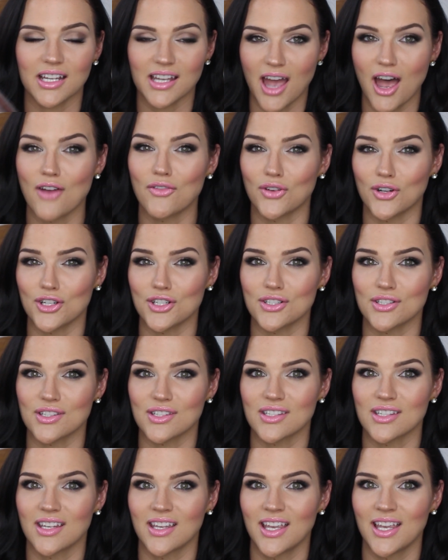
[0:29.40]

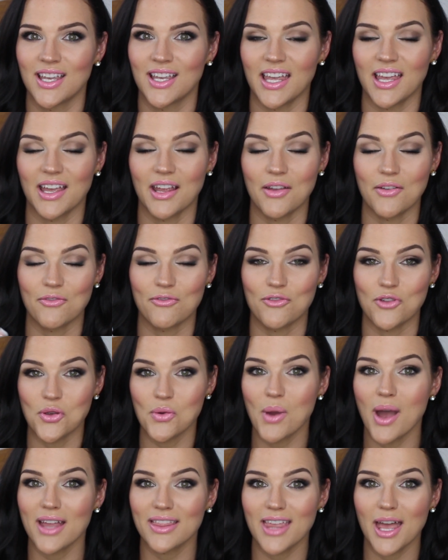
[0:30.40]
covers. If
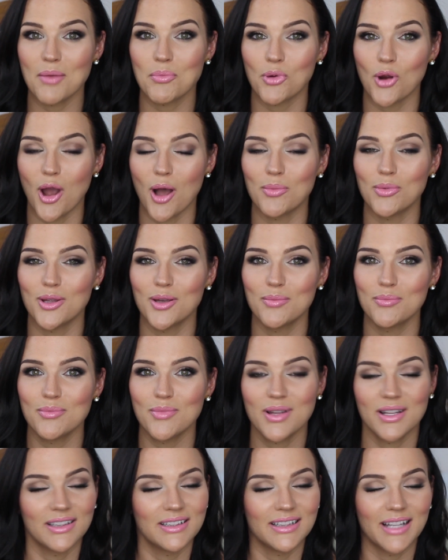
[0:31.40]
you had that
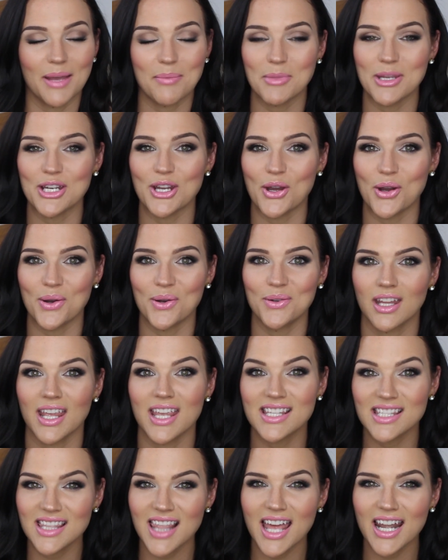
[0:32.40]
problem, let me know.
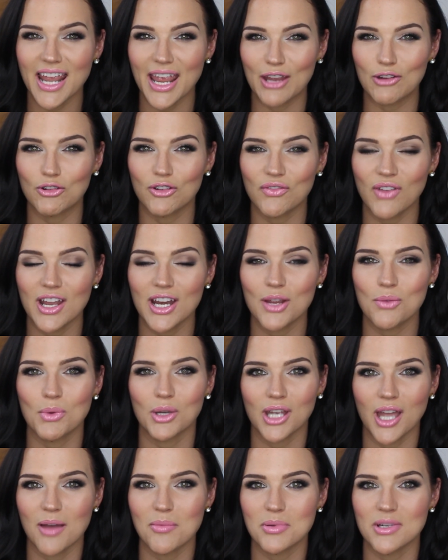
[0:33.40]
Isn't that aggravating
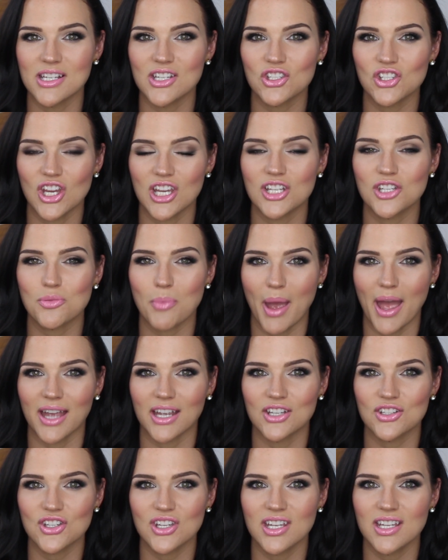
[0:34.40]
when companies change
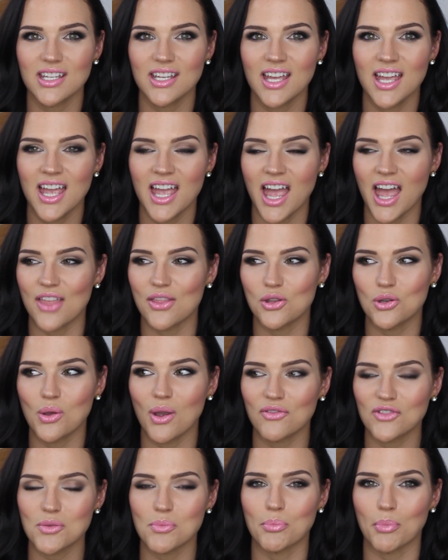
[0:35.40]
packaging and then you
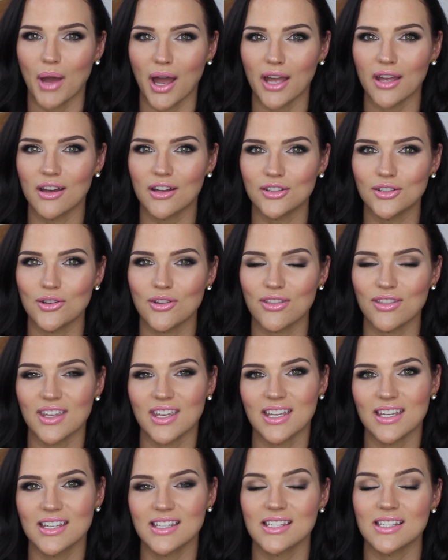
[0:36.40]
have to buy all new
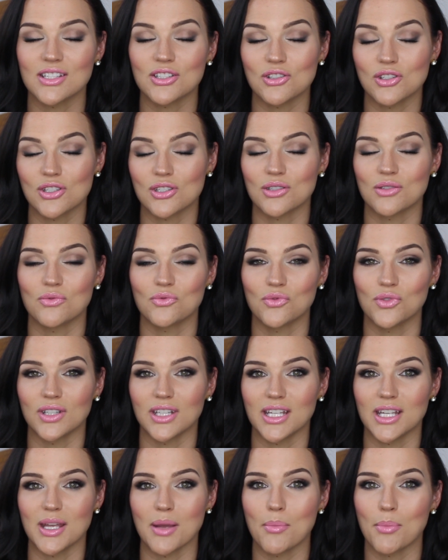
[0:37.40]
things? It just
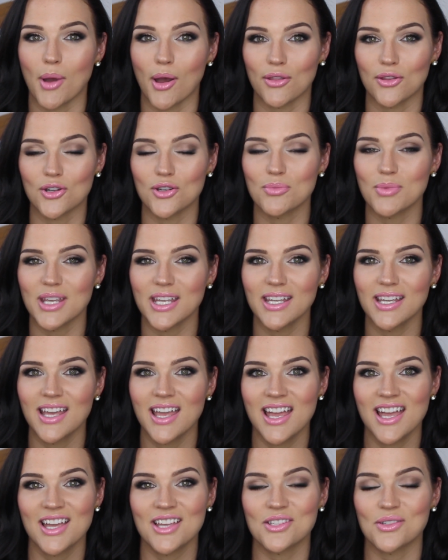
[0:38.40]
really bothered me,
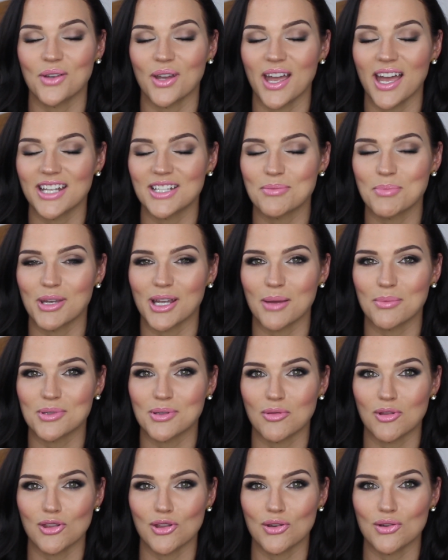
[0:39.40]
so I had to pick up
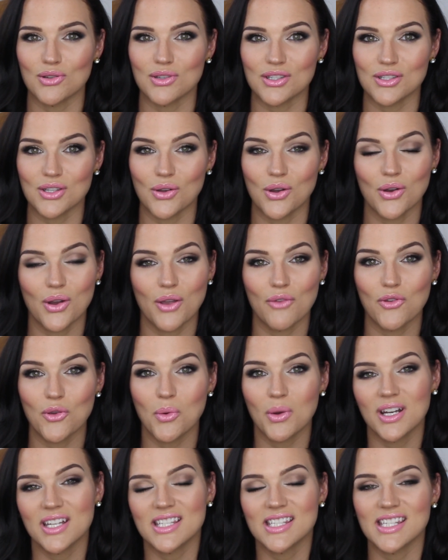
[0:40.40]
some of those. So if you
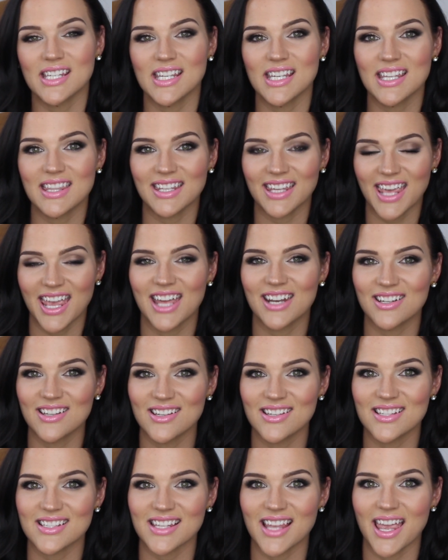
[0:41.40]
want to see the
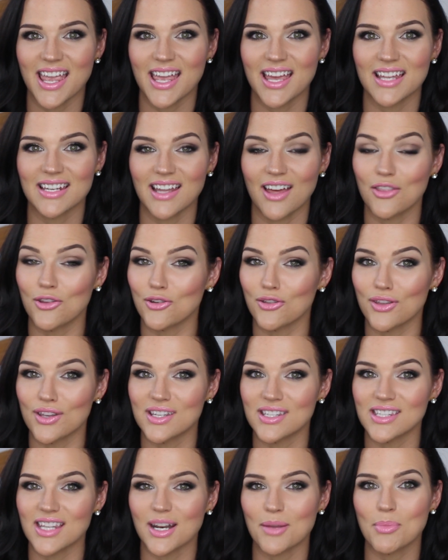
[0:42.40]
candles and other
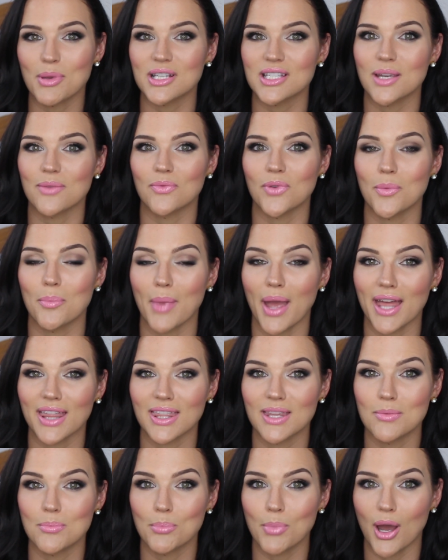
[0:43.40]
things that I picked up from
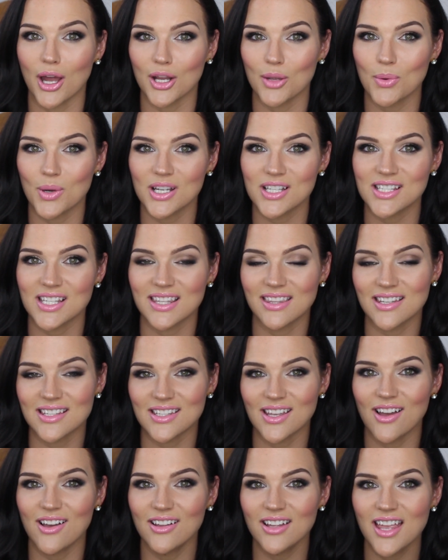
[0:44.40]
Bath & Body Works in
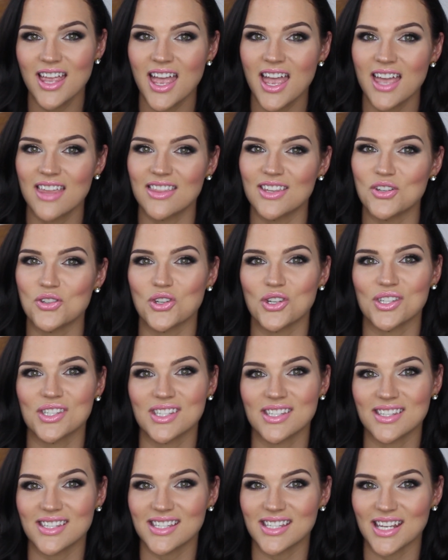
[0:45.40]
this haul, then
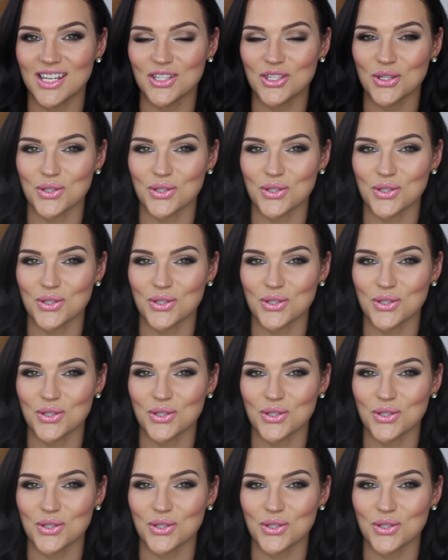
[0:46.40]
just stay